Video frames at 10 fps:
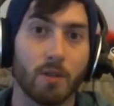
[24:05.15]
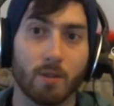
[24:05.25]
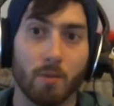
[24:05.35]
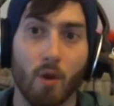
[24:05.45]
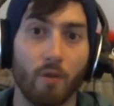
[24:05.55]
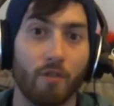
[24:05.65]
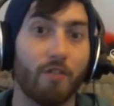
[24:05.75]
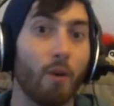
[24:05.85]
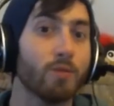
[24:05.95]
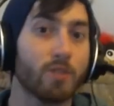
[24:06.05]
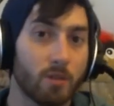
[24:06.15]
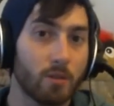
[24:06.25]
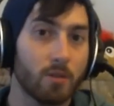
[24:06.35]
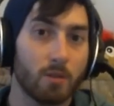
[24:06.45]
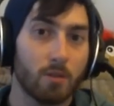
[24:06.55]
It's my own fault
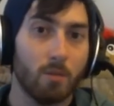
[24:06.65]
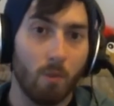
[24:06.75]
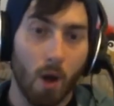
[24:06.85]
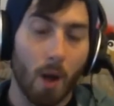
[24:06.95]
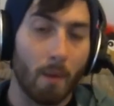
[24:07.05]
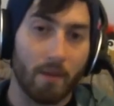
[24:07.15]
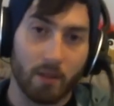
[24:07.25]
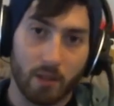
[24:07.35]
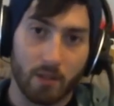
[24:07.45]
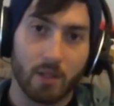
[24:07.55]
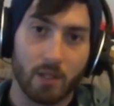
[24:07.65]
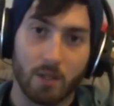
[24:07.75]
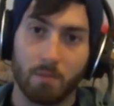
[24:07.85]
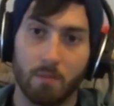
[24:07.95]
why I'm having this, this,